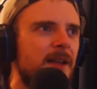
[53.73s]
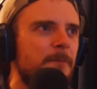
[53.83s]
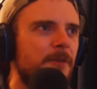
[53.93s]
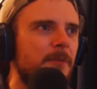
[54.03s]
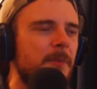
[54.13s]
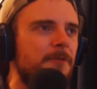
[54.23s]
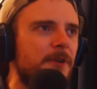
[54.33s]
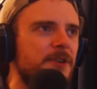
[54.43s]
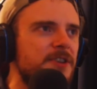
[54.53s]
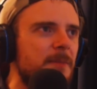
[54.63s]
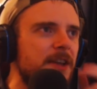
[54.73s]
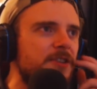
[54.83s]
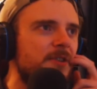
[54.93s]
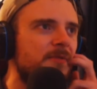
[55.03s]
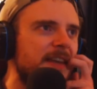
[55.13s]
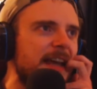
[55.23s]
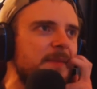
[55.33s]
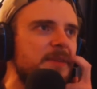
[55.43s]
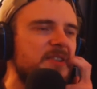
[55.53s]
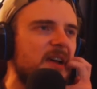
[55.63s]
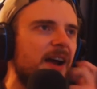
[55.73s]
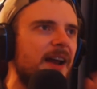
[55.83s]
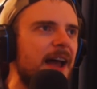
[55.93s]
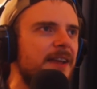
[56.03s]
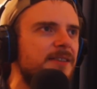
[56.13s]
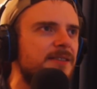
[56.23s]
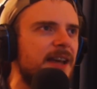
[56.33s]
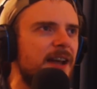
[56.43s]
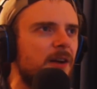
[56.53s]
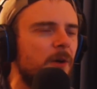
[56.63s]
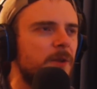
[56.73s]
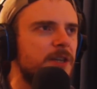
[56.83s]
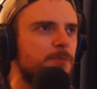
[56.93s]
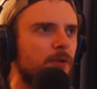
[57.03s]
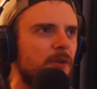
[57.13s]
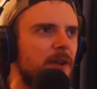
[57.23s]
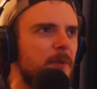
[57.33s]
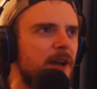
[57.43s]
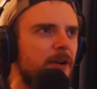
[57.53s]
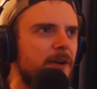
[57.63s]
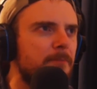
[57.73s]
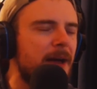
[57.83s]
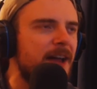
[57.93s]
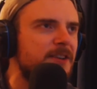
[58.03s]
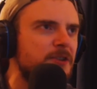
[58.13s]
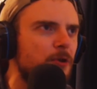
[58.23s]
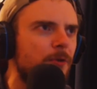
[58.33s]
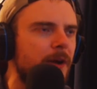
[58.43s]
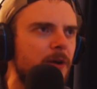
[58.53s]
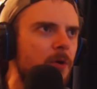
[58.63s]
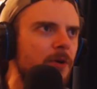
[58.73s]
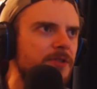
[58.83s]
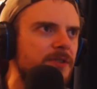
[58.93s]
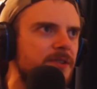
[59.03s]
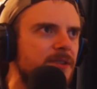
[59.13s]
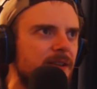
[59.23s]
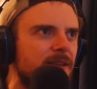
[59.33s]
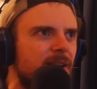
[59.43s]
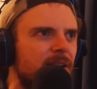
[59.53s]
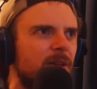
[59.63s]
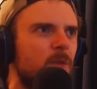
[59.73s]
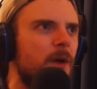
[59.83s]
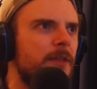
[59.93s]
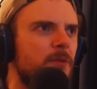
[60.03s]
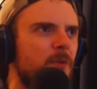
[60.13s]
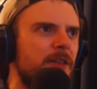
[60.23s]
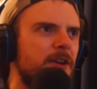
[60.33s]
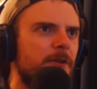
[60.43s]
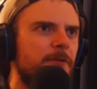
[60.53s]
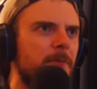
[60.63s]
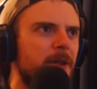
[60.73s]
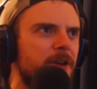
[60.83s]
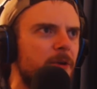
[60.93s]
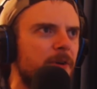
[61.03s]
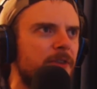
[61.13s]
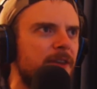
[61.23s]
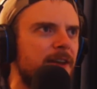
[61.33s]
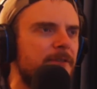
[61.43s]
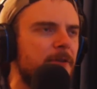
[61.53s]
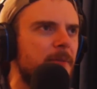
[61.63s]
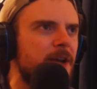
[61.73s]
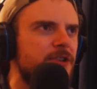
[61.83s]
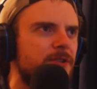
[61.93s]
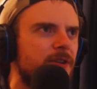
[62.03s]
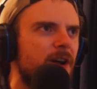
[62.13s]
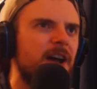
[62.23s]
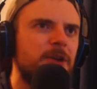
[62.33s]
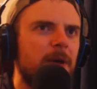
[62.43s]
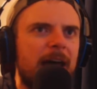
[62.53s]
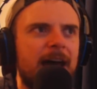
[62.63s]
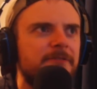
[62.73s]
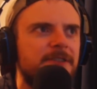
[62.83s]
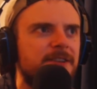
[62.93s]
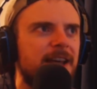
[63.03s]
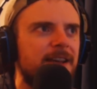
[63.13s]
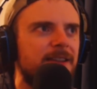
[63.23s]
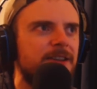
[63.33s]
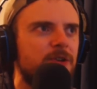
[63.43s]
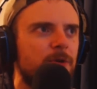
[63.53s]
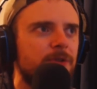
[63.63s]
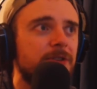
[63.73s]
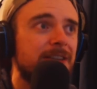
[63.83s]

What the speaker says: my first semester of game design, I had to take all these preliminary mandatory courses that whether you're familiar with the information or not, you have to take these courses